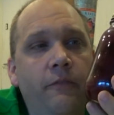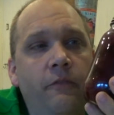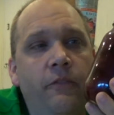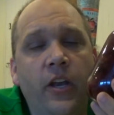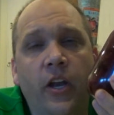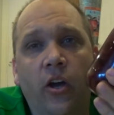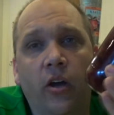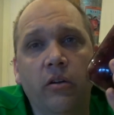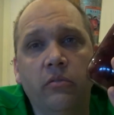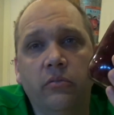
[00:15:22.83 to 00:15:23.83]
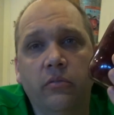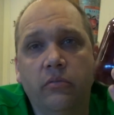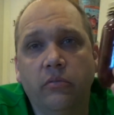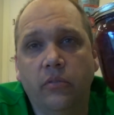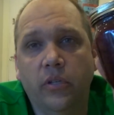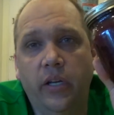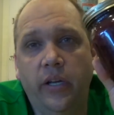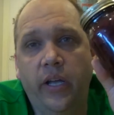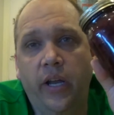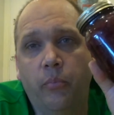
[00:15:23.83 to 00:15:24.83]
Vinegar,
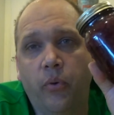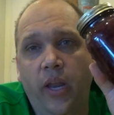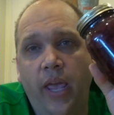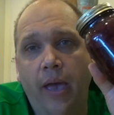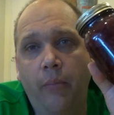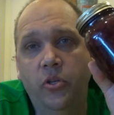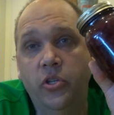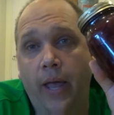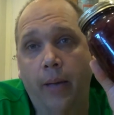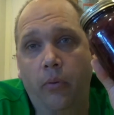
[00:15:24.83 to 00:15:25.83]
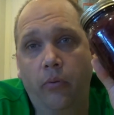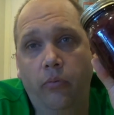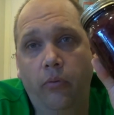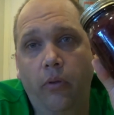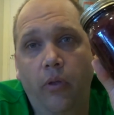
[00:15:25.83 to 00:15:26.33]
cut up red cabbage, and apples.